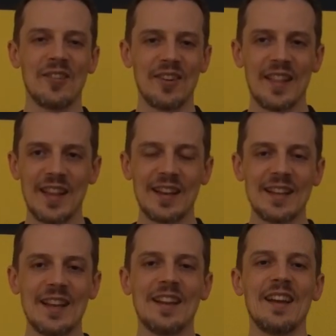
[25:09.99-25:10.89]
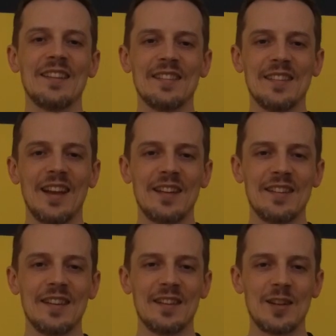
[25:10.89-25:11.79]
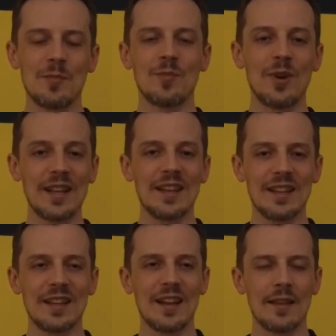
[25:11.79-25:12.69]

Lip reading: ran that again, and ended up breaking it again.